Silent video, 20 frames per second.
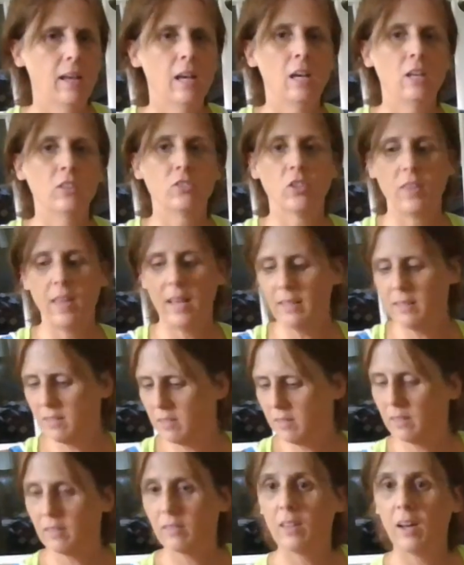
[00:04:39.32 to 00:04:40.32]
So that's
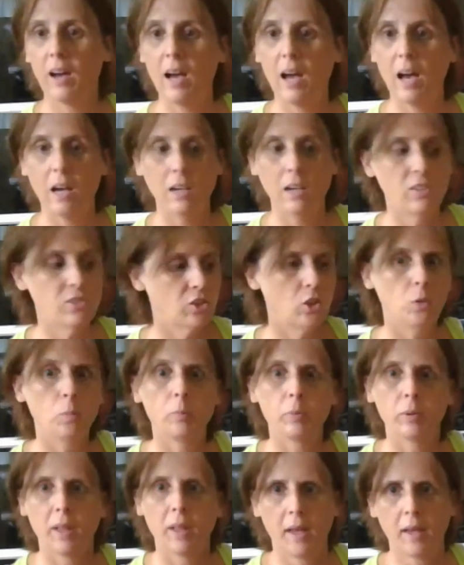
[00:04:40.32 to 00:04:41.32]
the ice cube
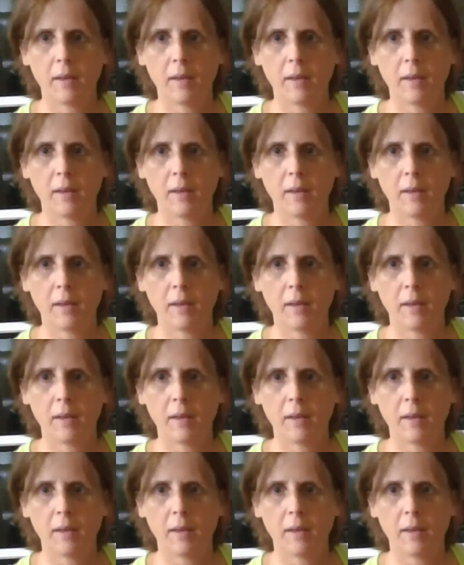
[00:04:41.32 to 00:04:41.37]
play.